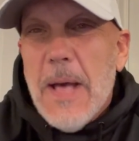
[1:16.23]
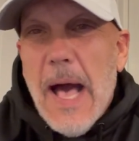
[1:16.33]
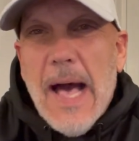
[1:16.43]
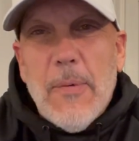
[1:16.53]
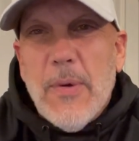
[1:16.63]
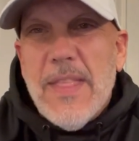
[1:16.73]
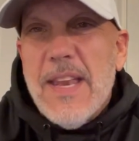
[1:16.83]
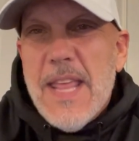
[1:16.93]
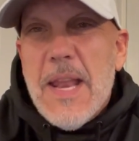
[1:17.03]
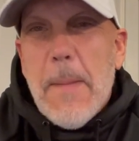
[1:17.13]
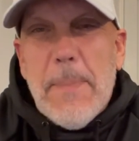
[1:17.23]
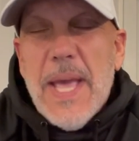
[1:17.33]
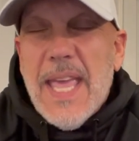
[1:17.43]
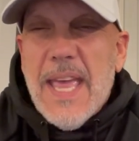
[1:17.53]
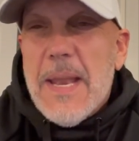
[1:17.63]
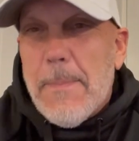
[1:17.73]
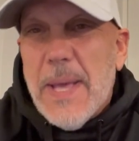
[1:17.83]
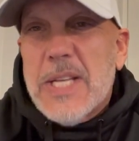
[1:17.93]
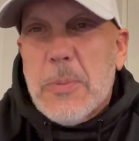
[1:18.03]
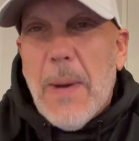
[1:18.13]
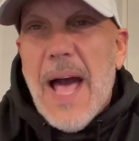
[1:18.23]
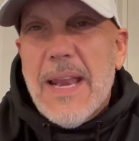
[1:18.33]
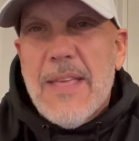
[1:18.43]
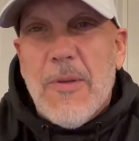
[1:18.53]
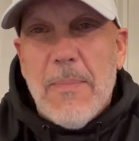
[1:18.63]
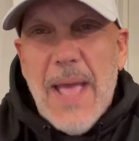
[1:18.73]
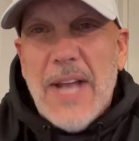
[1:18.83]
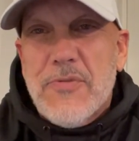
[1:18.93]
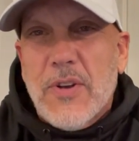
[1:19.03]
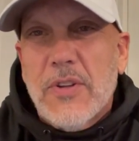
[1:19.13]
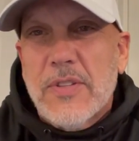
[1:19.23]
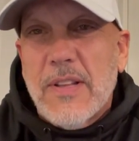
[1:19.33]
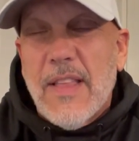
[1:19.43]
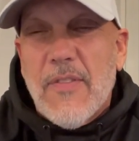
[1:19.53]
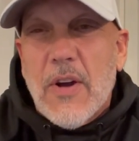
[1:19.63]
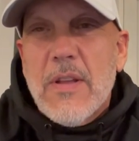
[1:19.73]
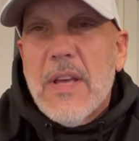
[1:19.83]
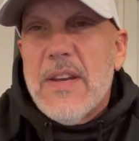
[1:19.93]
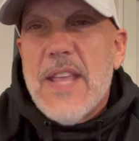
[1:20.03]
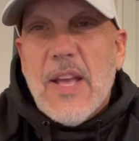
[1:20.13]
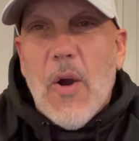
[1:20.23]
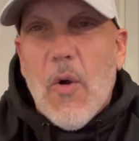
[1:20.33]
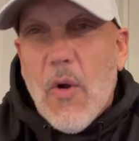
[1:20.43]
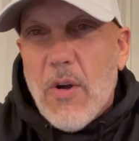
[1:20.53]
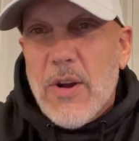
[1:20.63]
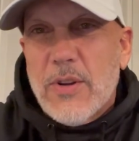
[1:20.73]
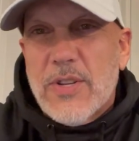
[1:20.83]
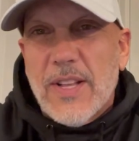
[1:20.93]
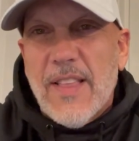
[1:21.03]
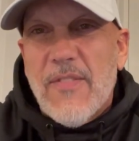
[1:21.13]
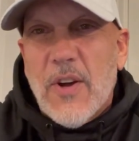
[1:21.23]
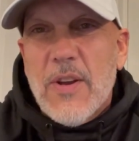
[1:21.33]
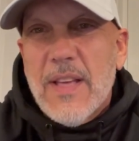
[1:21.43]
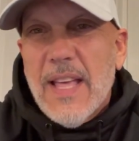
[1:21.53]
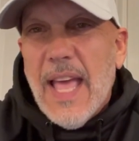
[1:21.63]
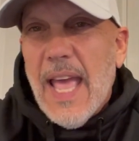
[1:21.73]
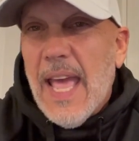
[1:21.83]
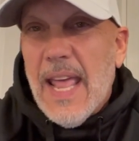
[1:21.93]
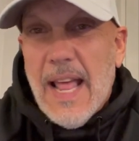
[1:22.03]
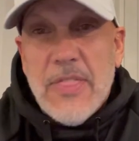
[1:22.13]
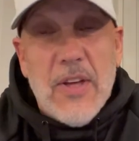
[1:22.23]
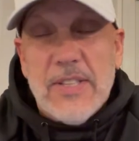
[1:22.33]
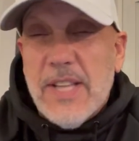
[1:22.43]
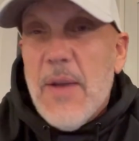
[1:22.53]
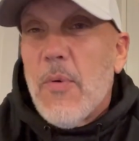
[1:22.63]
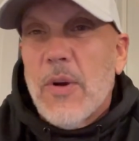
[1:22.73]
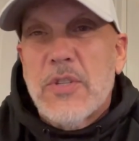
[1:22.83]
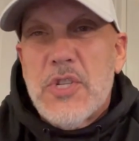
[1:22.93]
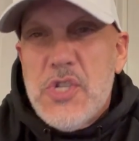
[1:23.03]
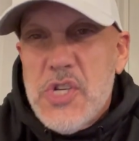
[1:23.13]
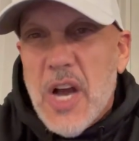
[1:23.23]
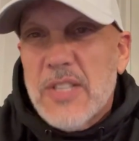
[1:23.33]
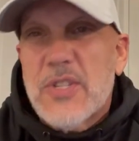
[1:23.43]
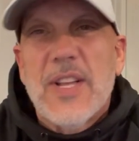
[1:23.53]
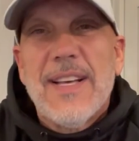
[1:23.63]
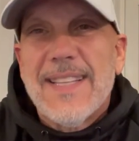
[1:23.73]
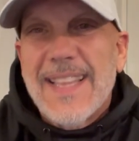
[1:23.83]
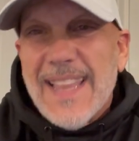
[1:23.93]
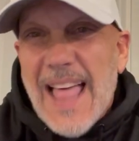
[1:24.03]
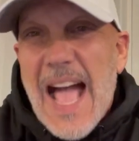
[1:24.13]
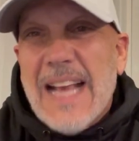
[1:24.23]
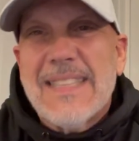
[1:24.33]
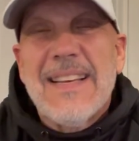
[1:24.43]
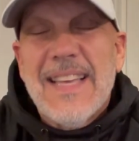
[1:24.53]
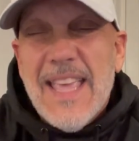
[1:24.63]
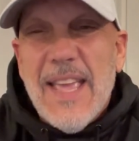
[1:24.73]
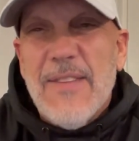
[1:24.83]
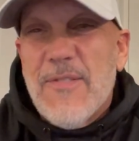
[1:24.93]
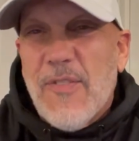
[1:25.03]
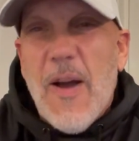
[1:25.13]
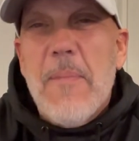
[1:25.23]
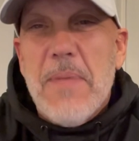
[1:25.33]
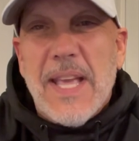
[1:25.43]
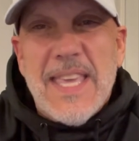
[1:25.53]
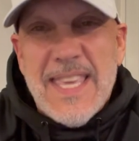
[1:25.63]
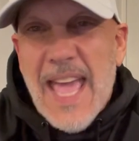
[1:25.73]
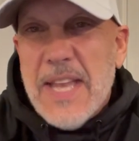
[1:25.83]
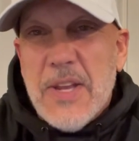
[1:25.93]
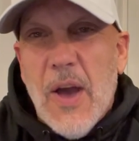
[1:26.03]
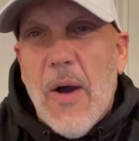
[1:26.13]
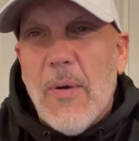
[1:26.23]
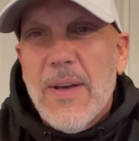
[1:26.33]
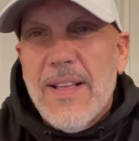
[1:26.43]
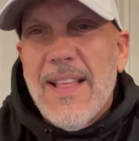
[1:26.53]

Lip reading: When they needed a big hit in a big spot, either Madrigal delivered, Nico Hoerner delivered, and I thought they were just locked in from the get-go.